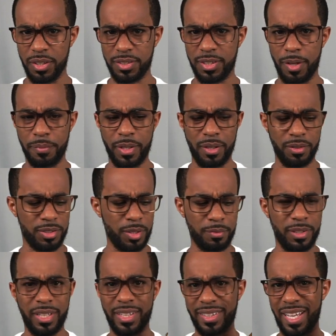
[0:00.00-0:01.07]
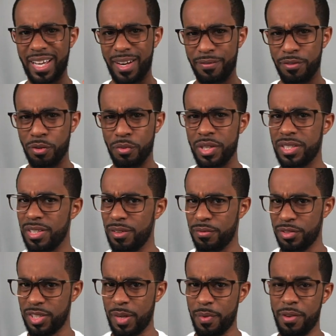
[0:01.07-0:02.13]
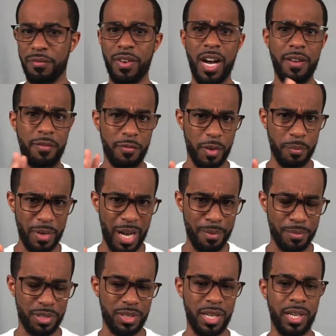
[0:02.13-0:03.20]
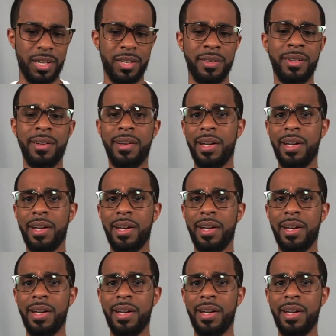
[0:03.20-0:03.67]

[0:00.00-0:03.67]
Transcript: something or something like that at full retail for 75 if I'm not mistaken.